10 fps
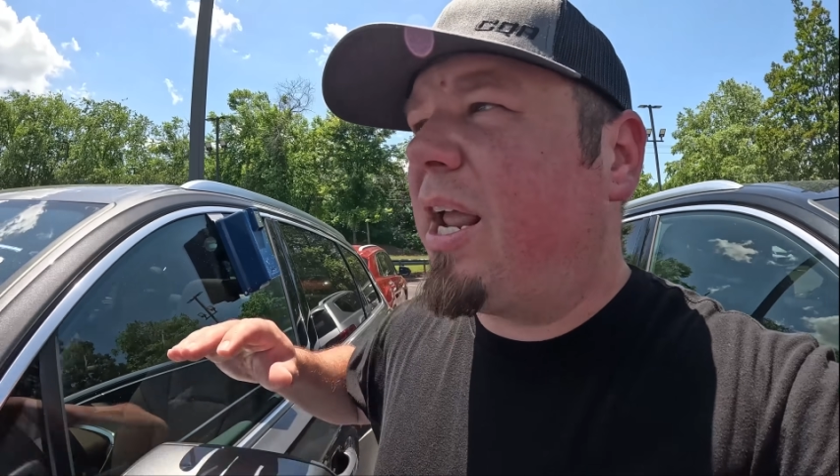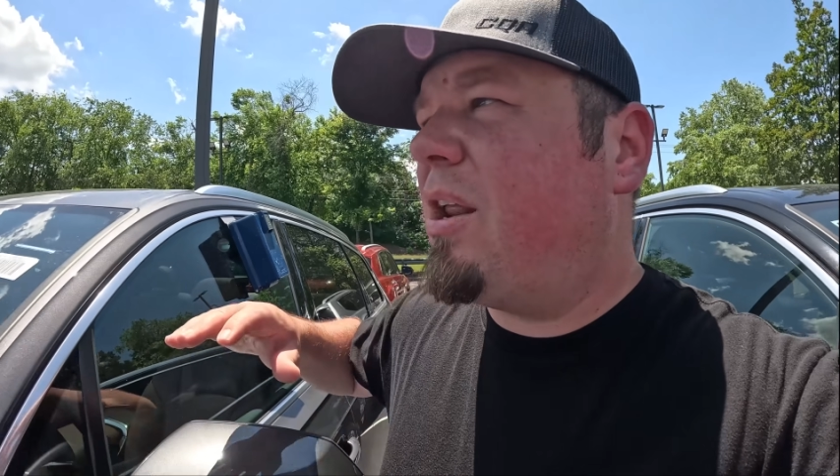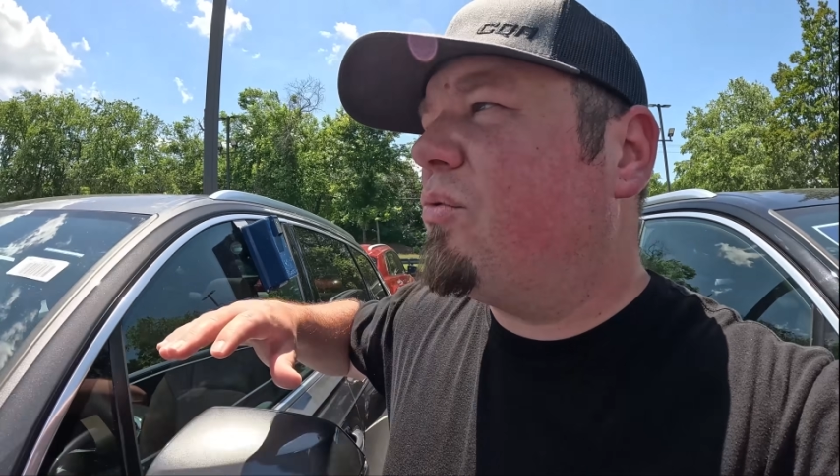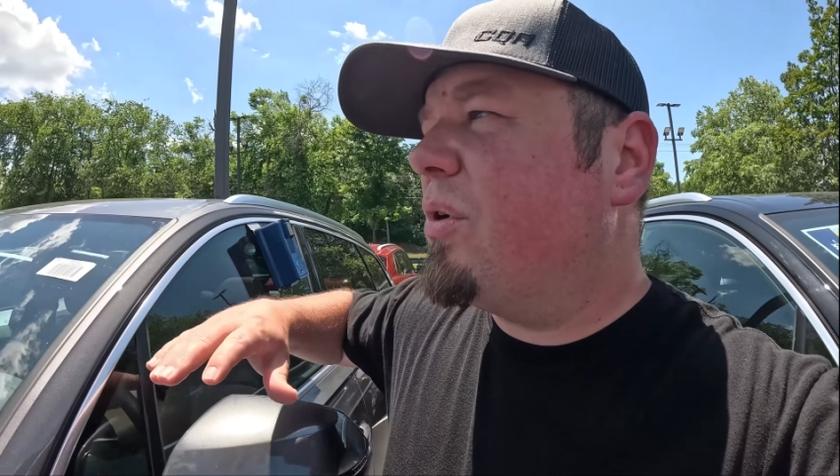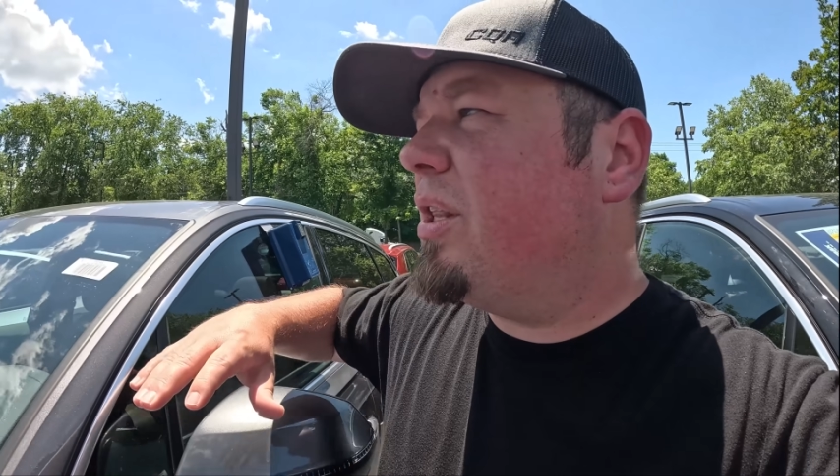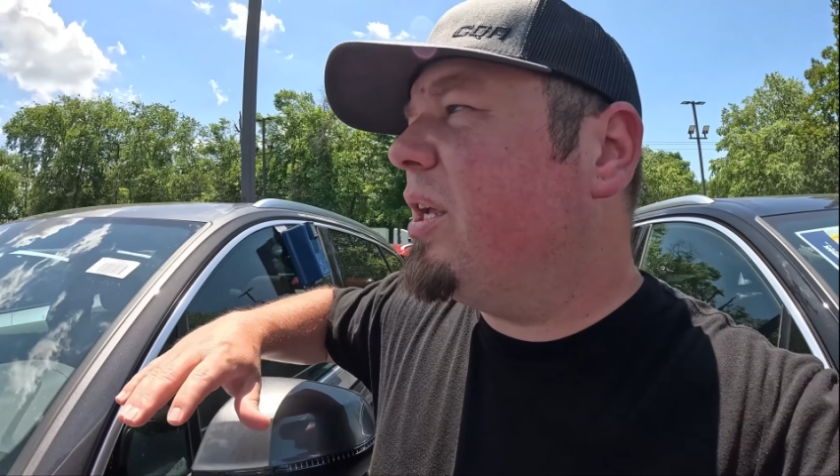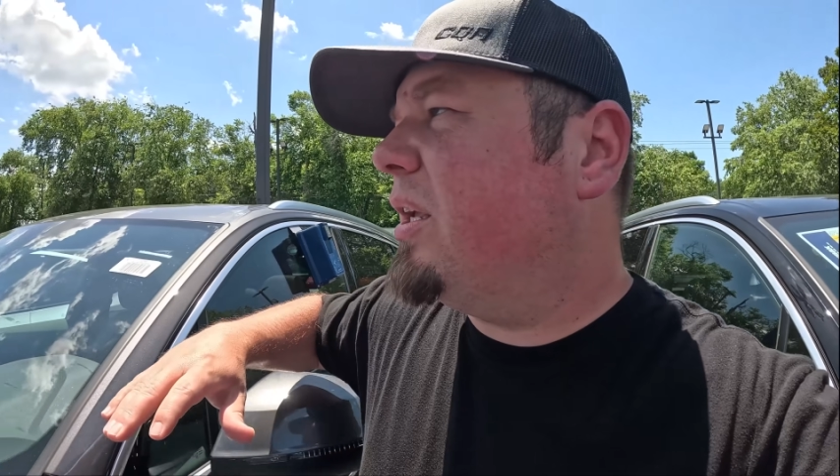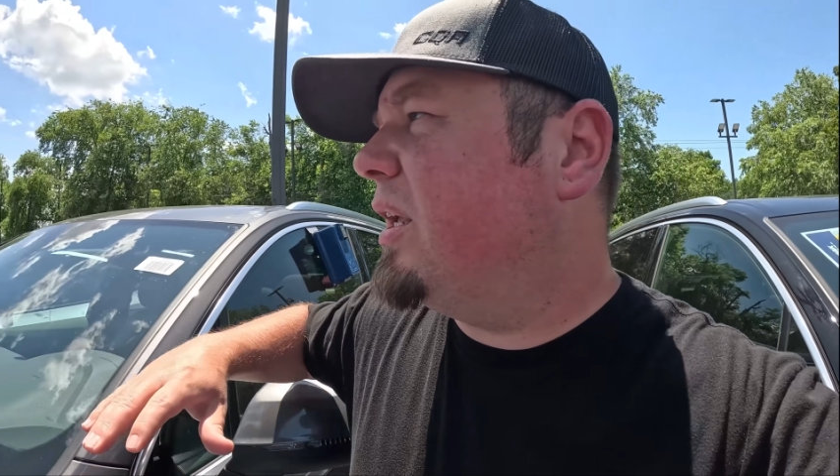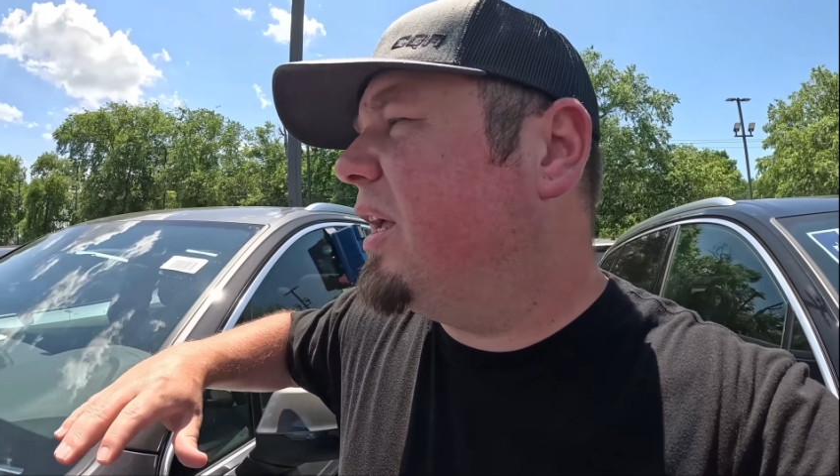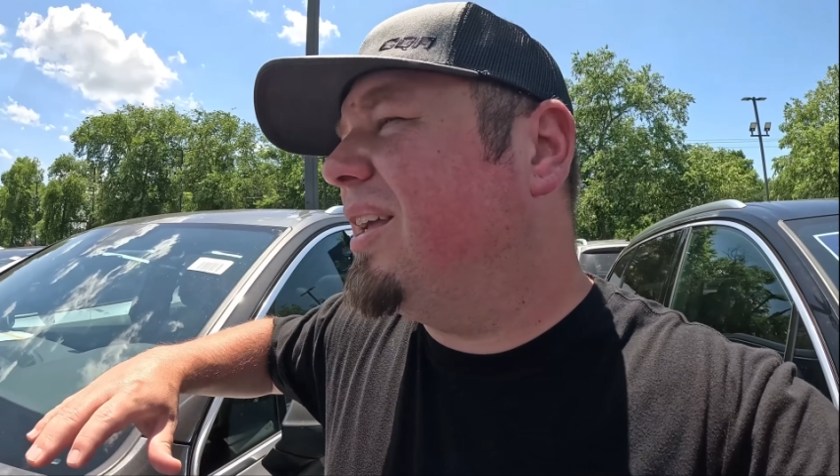and
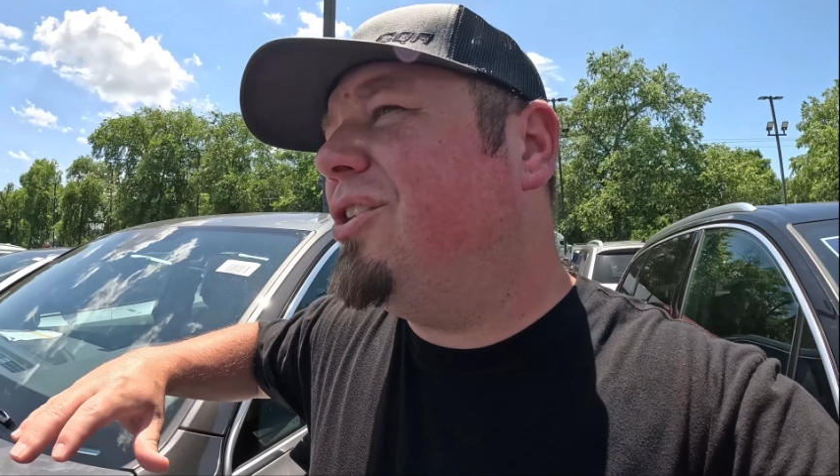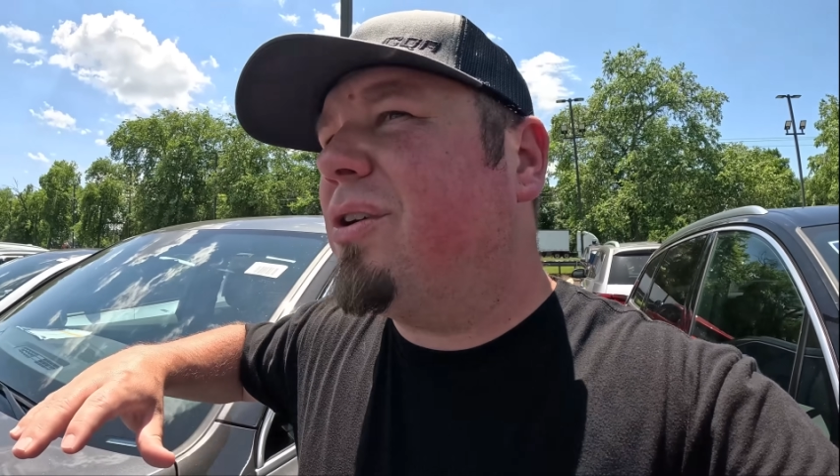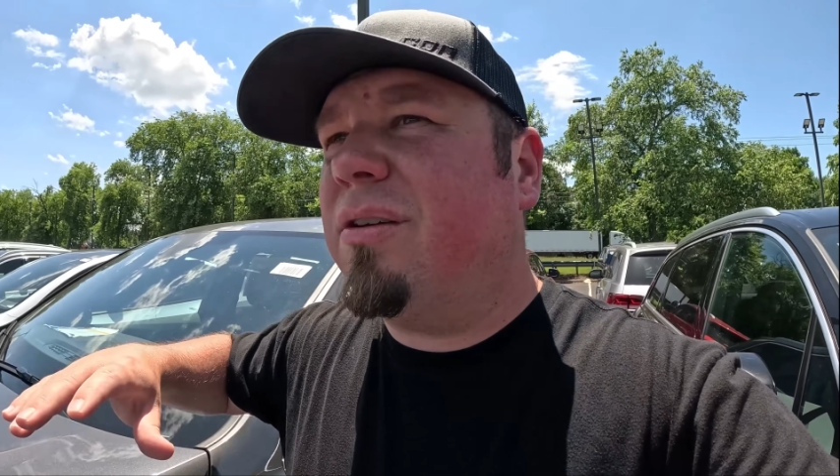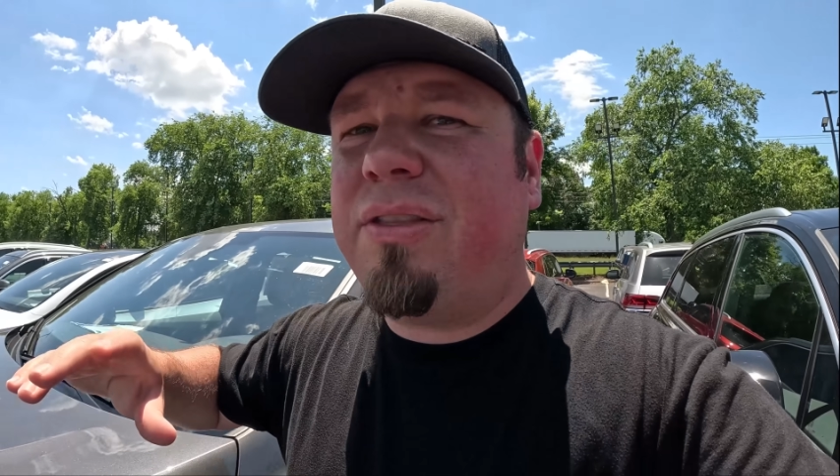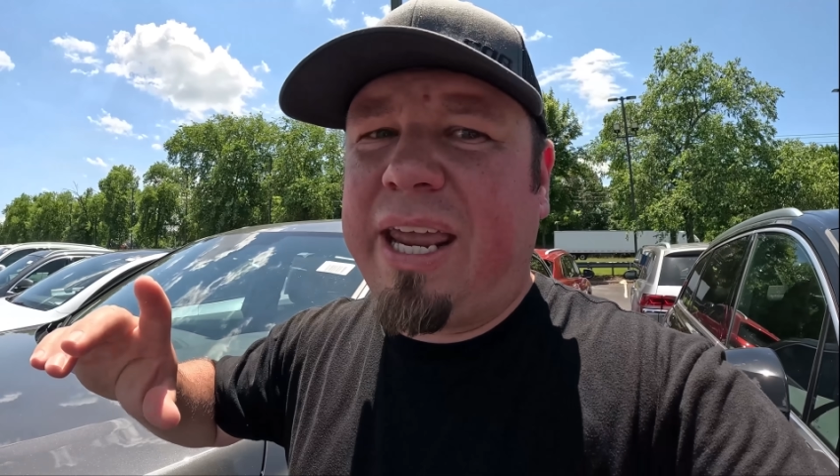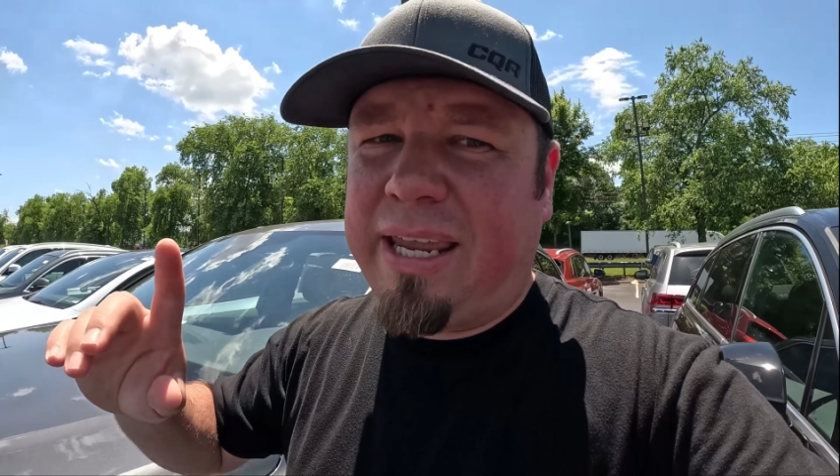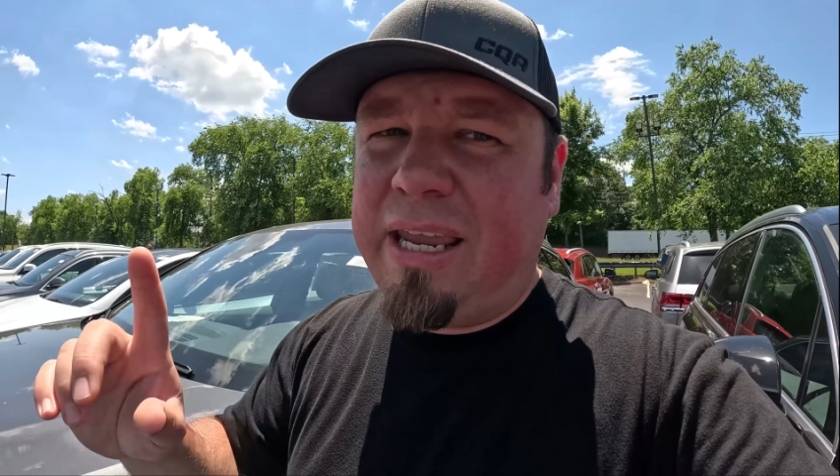really you can thank